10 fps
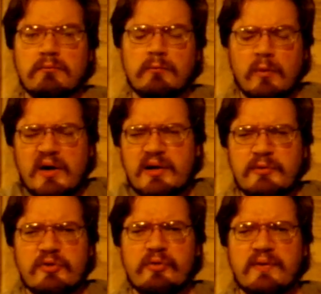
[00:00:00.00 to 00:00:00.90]
Why are we
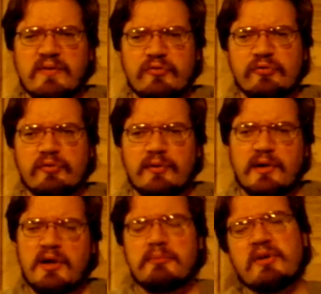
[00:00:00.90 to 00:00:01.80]
doing this?
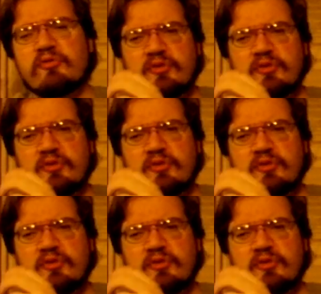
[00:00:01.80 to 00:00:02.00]
Because an